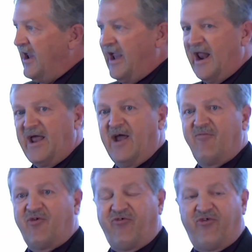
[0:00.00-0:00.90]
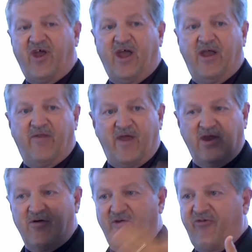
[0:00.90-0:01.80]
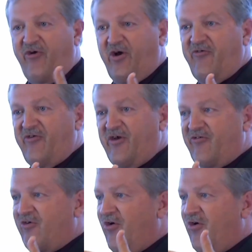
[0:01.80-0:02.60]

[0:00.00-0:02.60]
And I have to say, that US 36